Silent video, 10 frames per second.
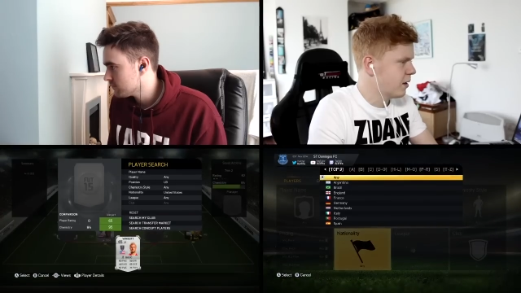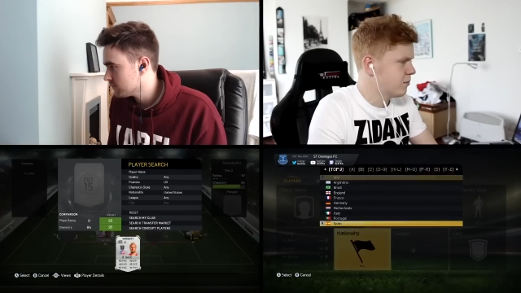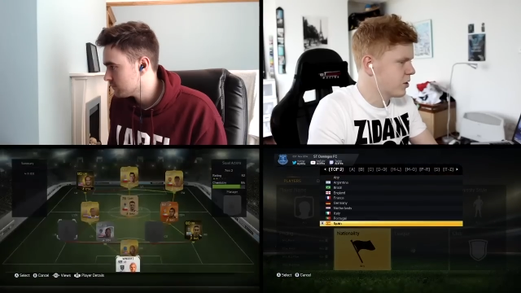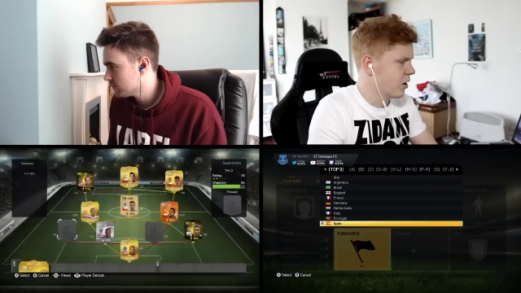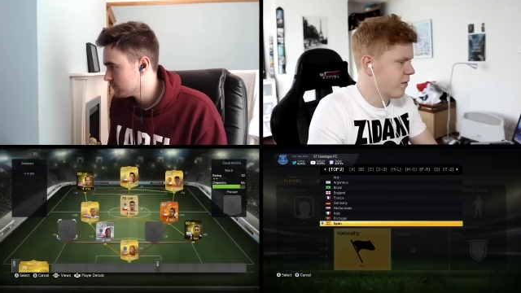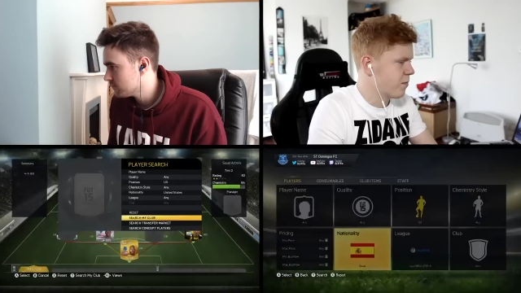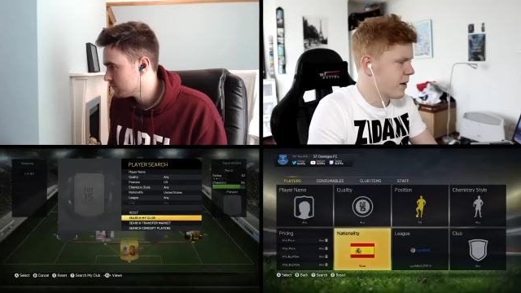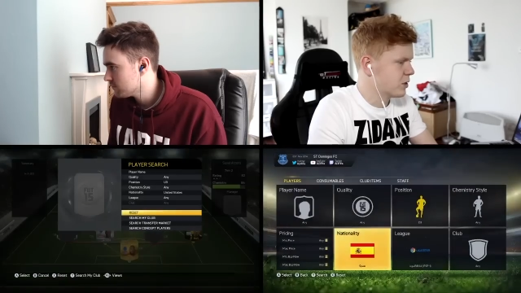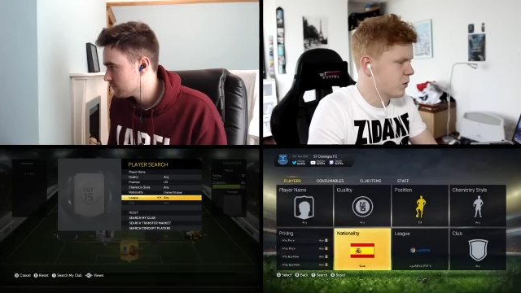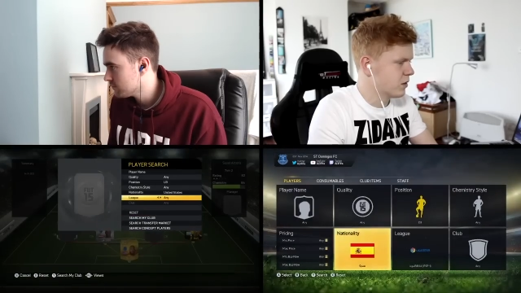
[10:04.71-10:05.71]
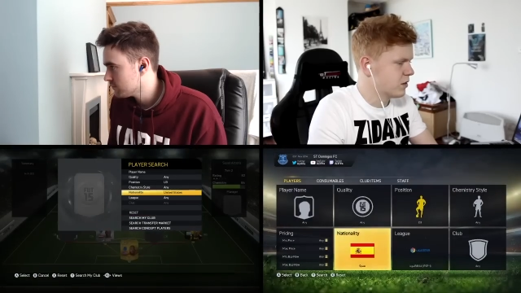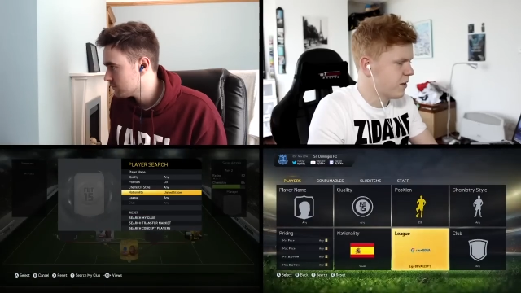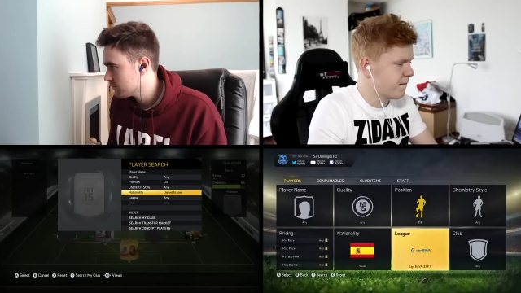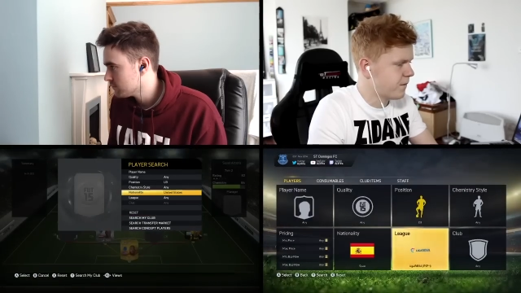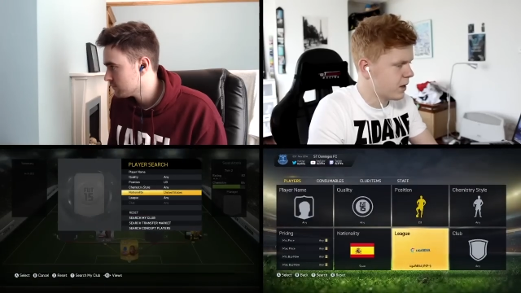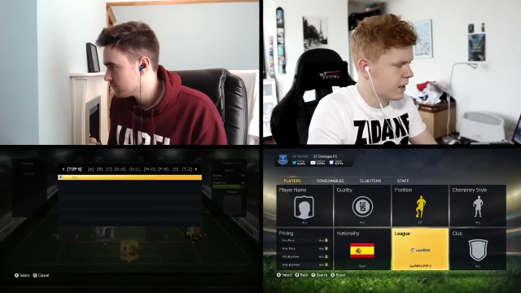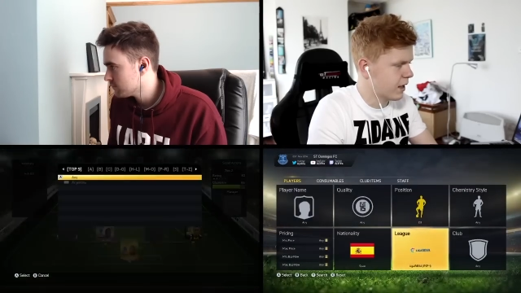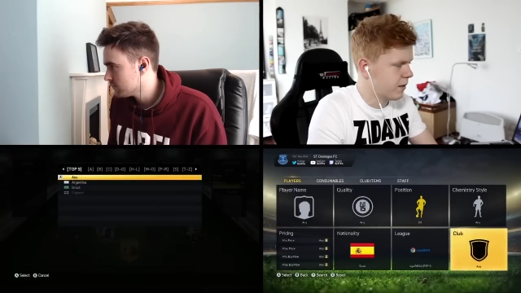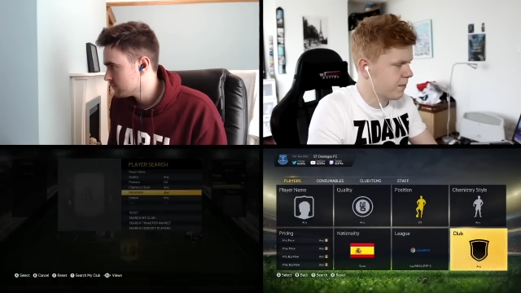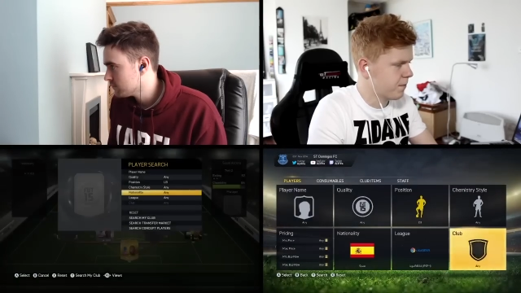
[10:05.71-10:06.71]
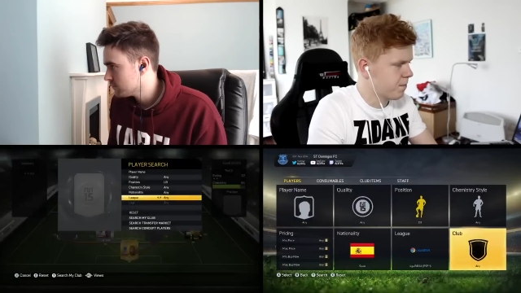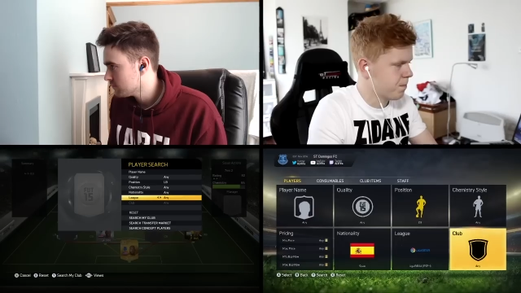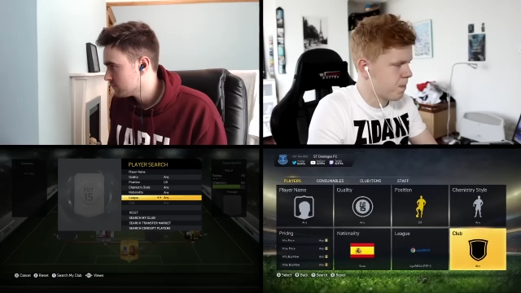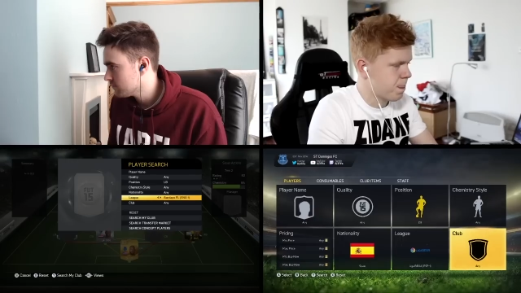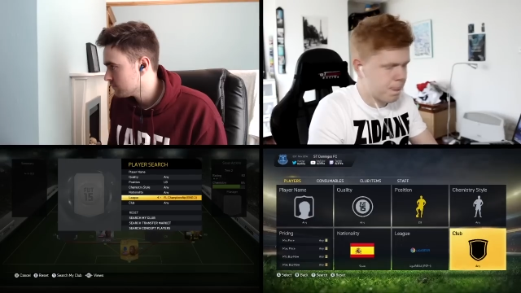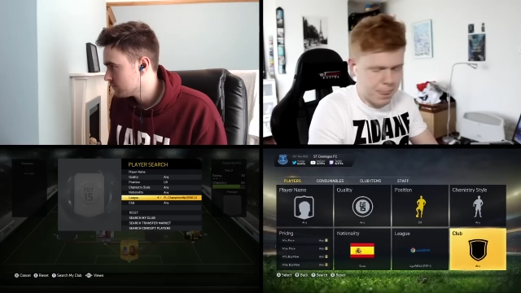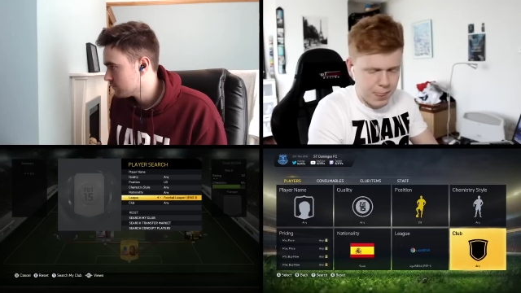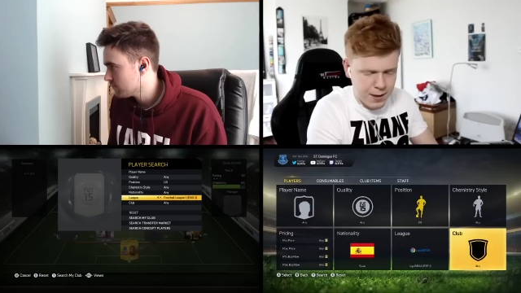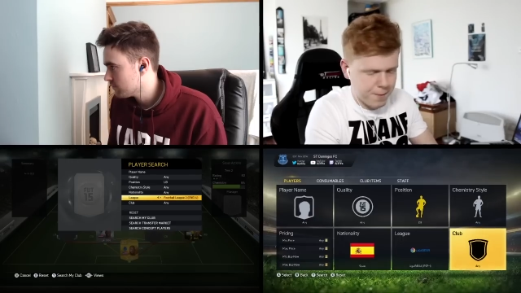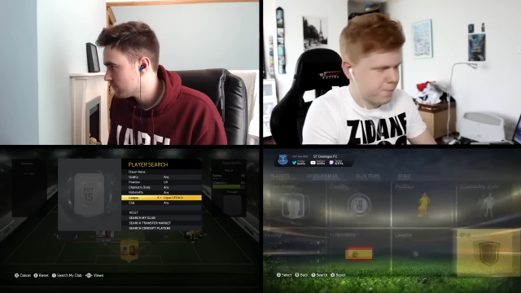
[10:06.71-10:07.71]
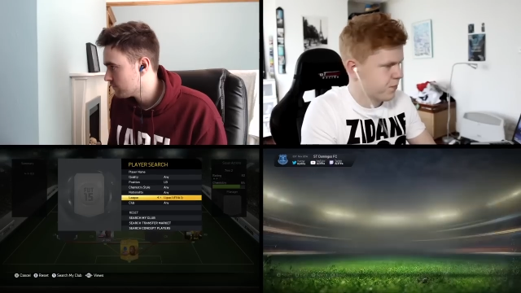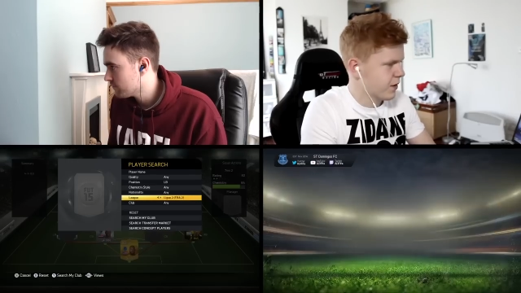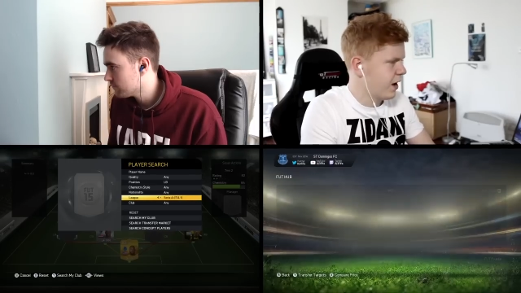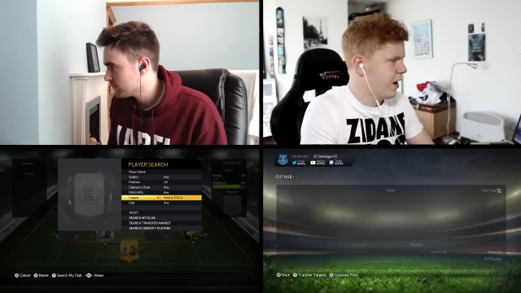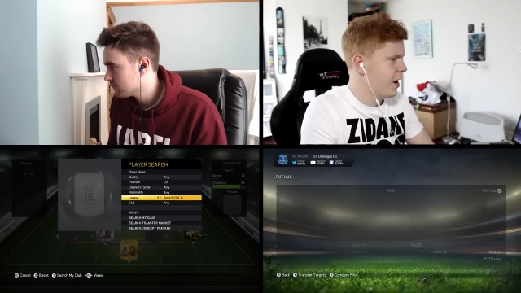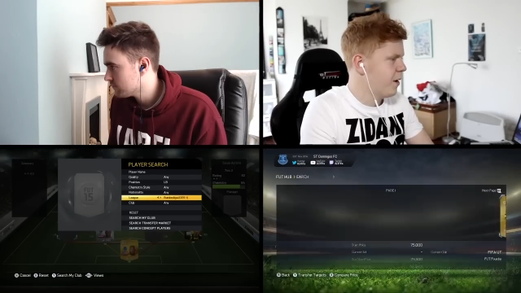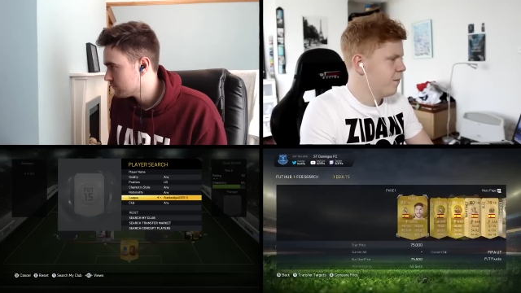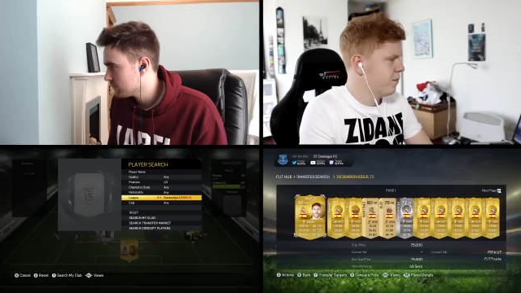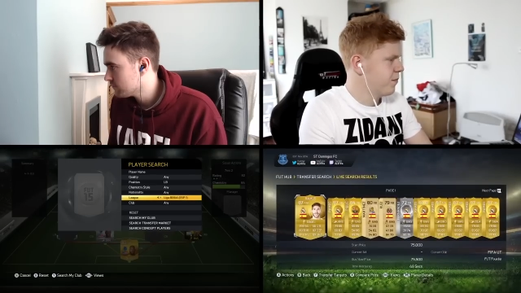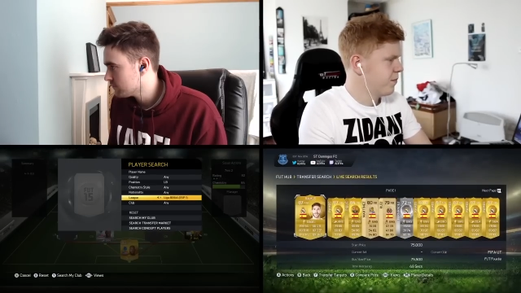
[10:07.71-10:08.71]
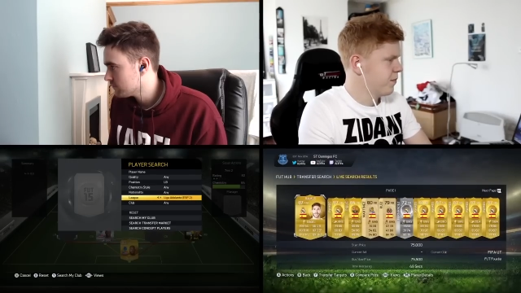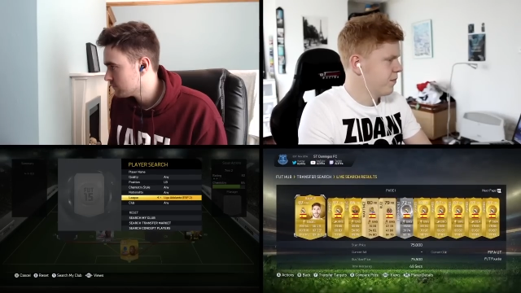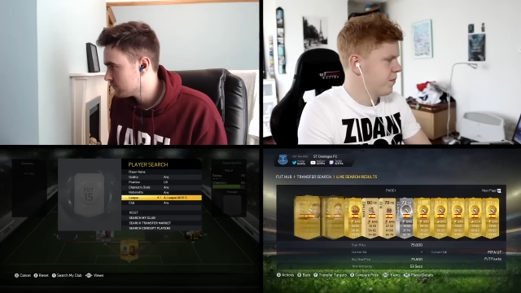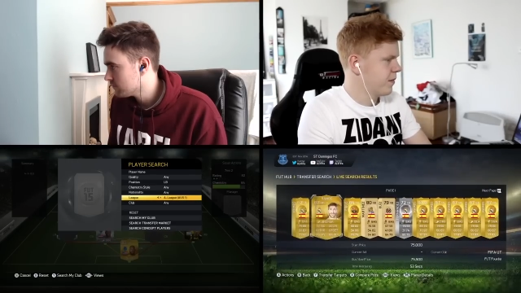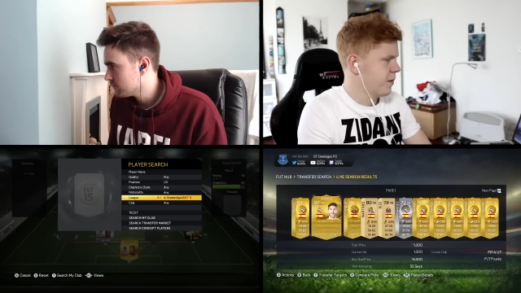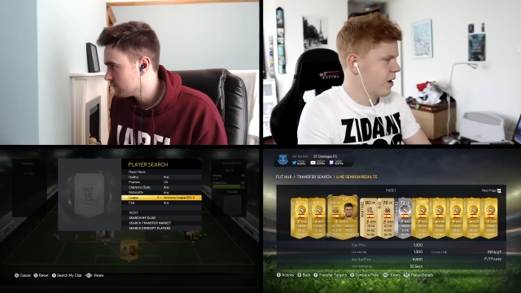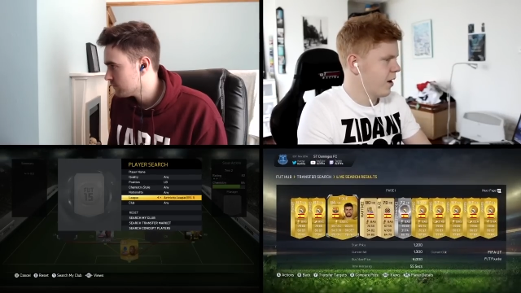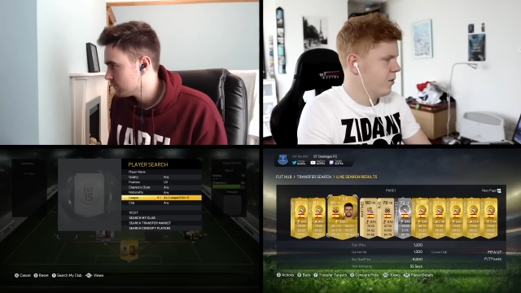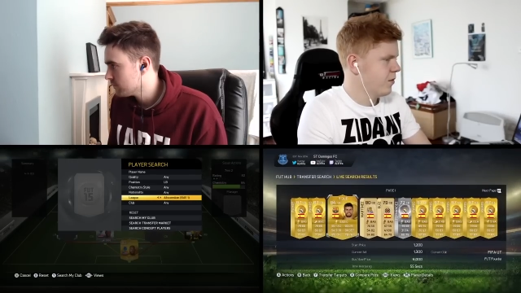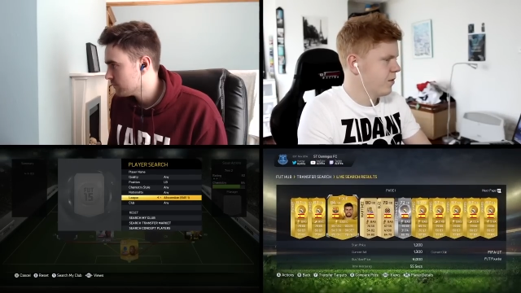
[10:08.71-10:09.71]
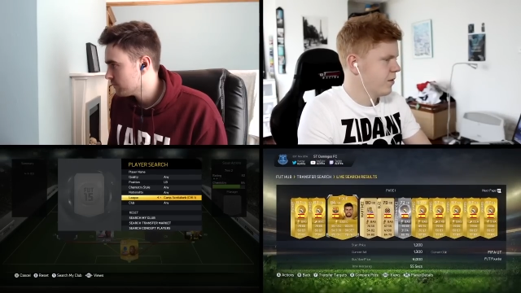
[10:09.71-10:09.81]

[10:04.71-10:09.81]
Speaker 1: I'm just gonna go with Spanish ones. Fuck it. Um, there we go.